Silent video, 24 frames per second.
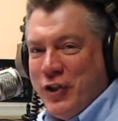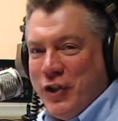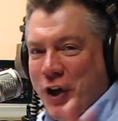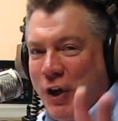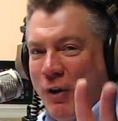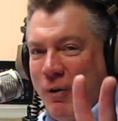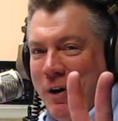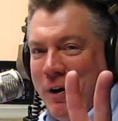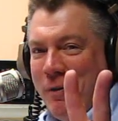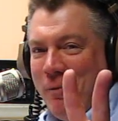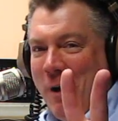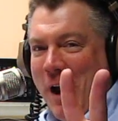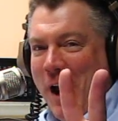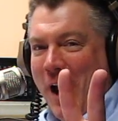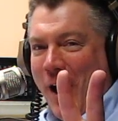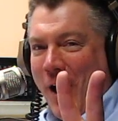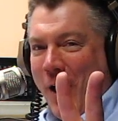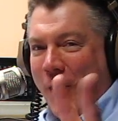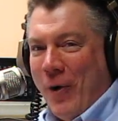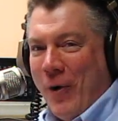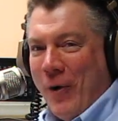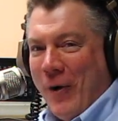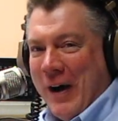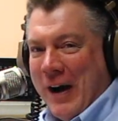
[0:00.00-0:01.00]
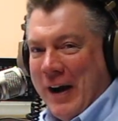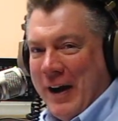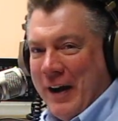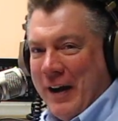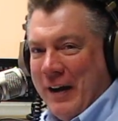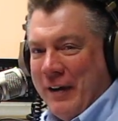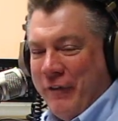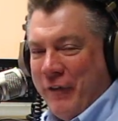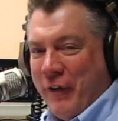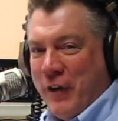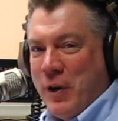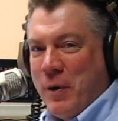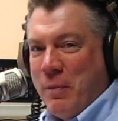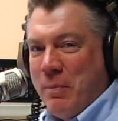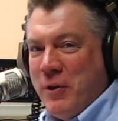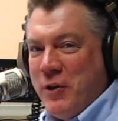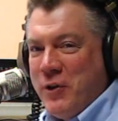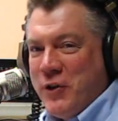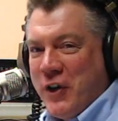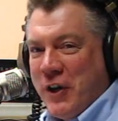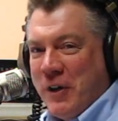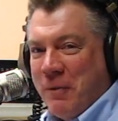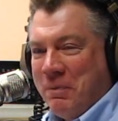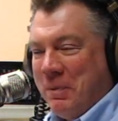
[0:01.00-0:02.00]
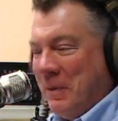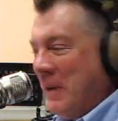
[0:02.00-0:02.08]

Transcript: Two in a row for your musical